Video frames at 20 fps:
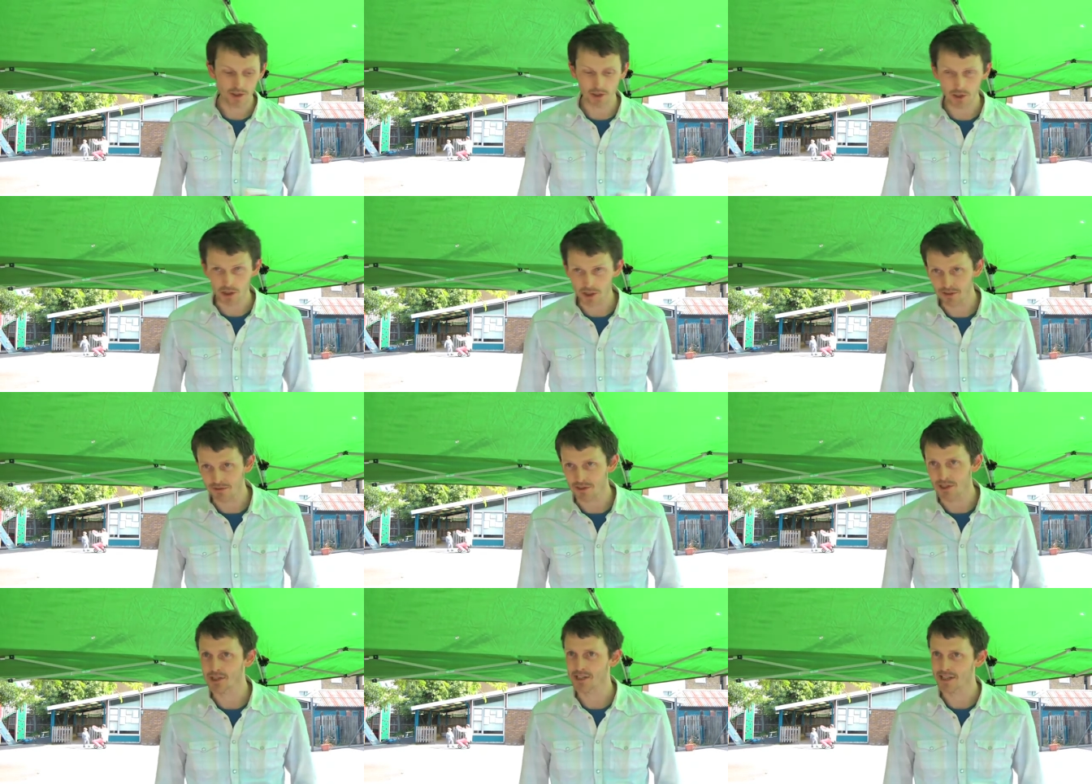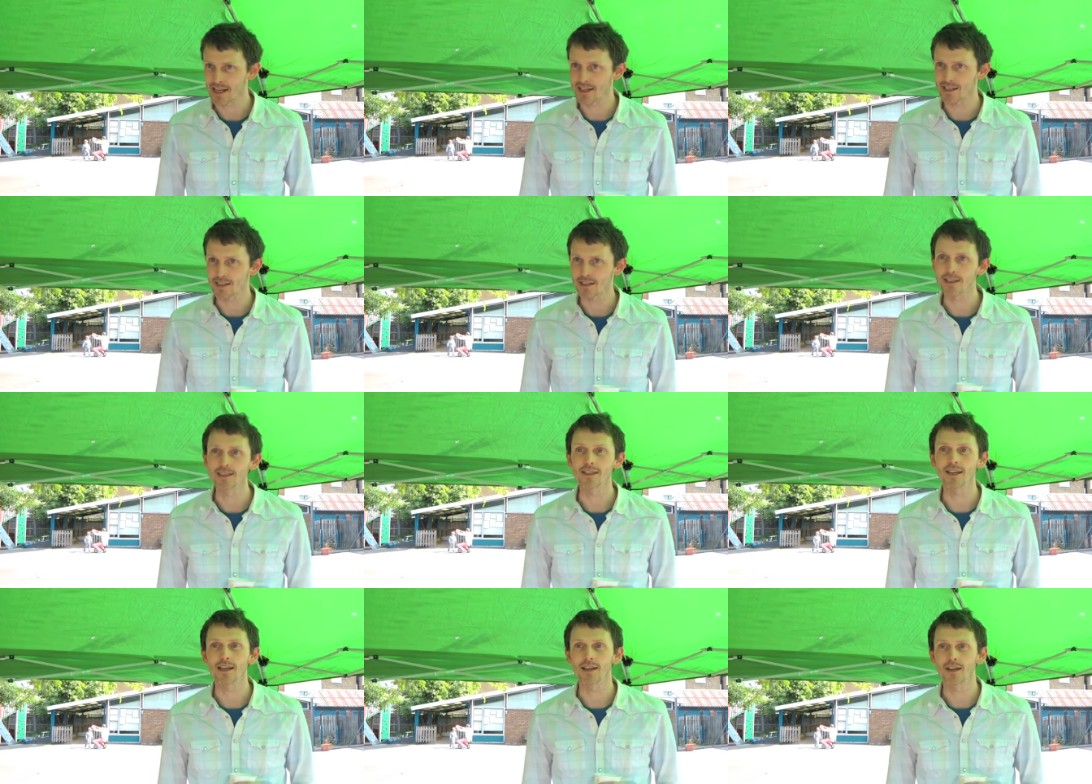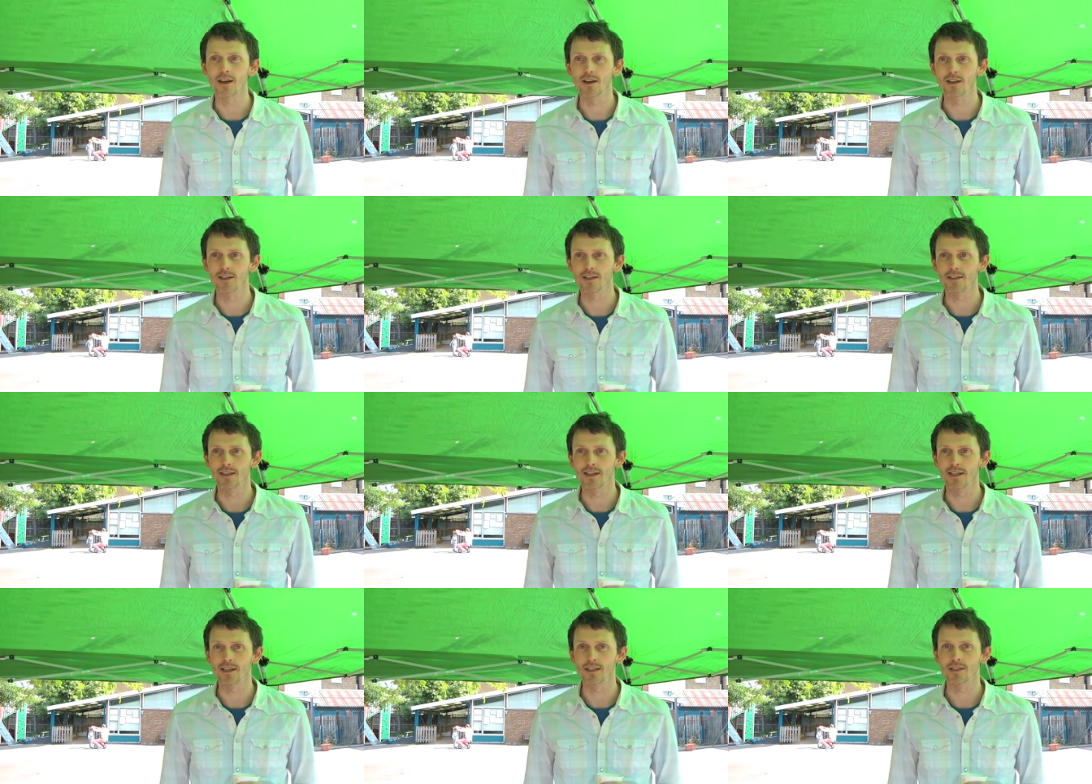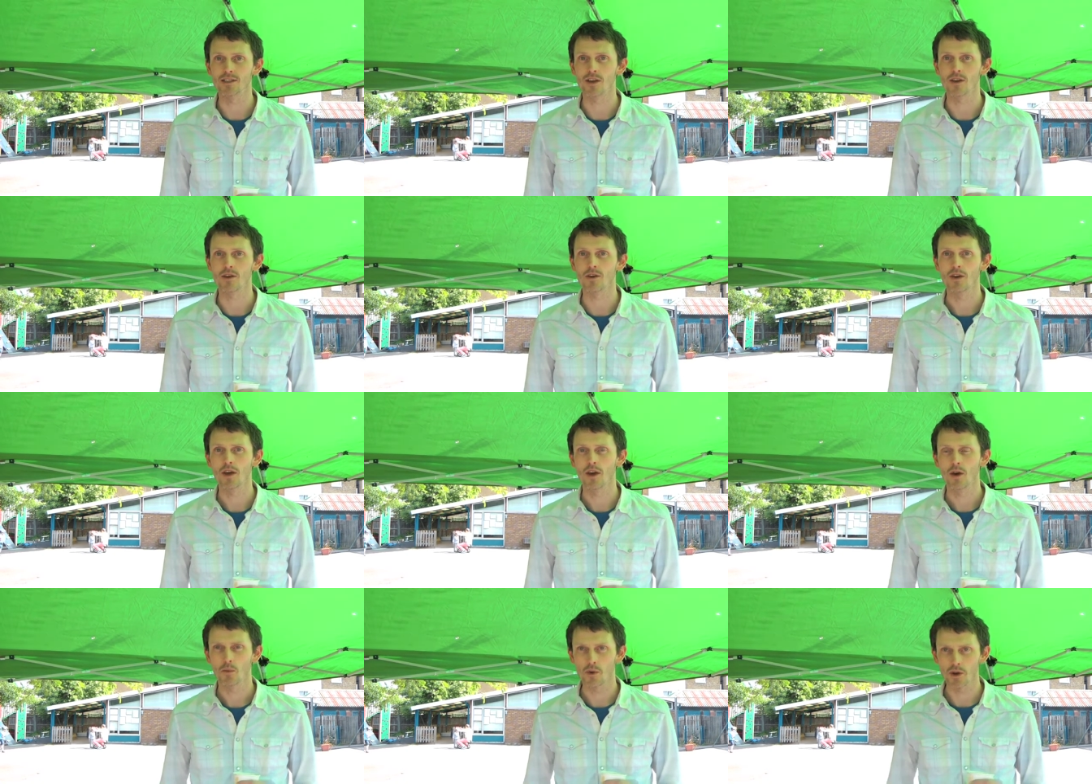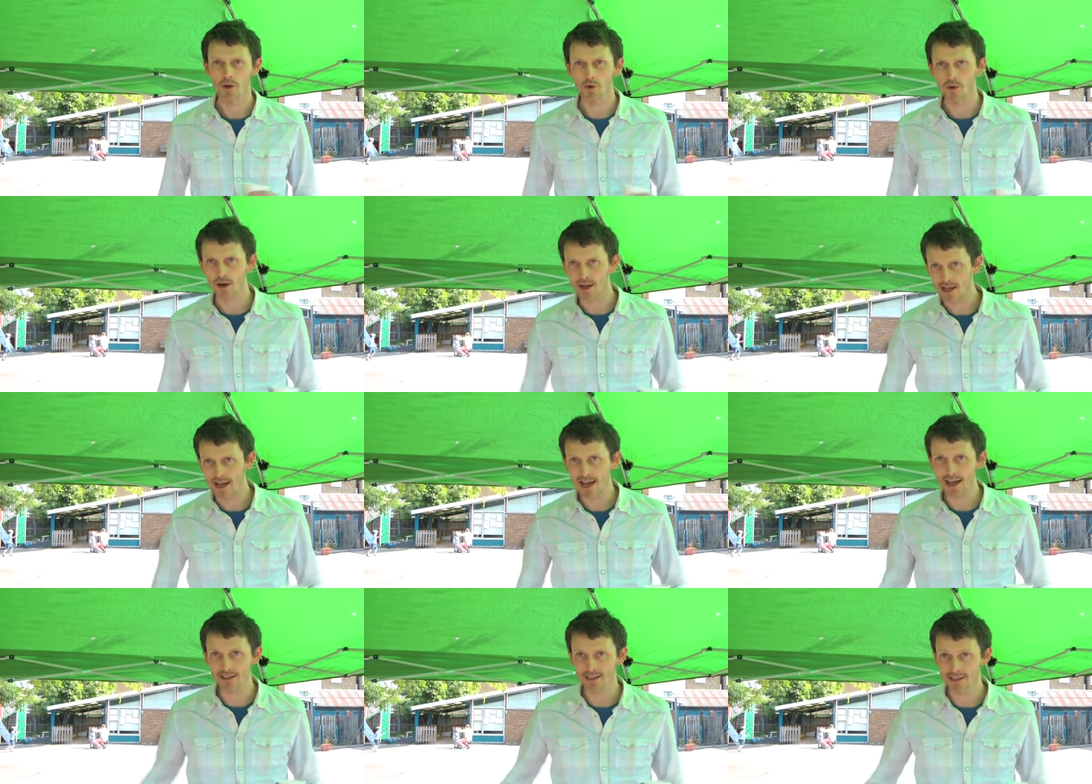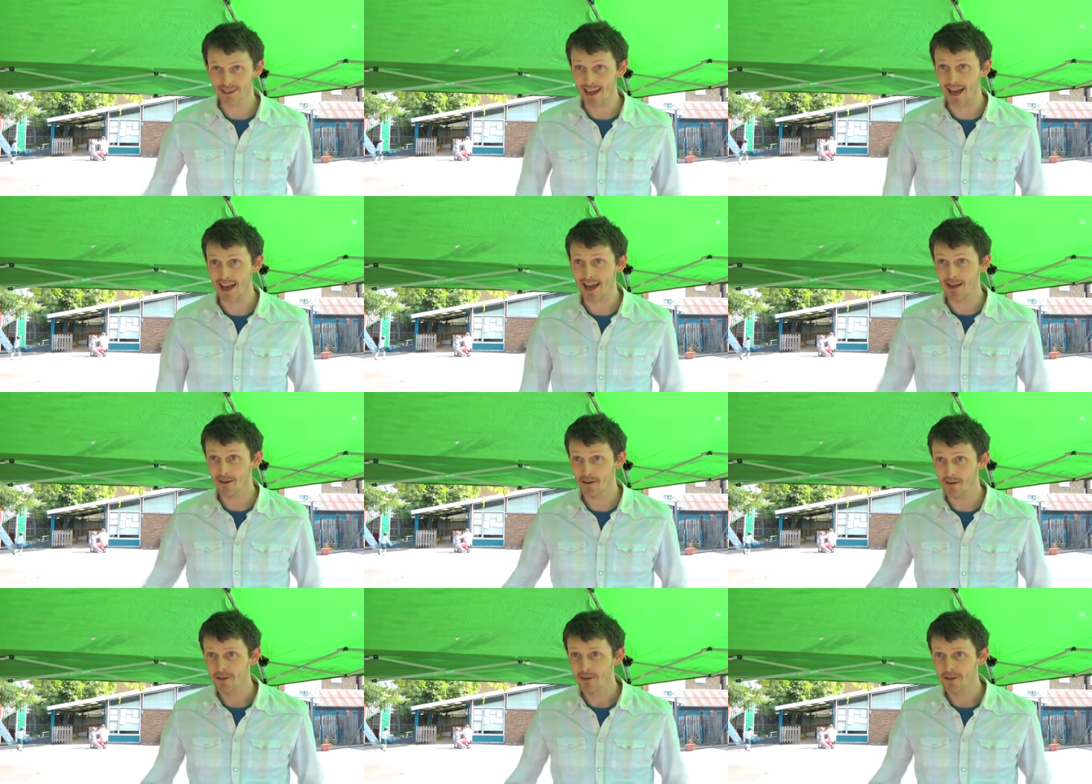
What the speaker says: the look of the stand and that kind of thing. So we already had that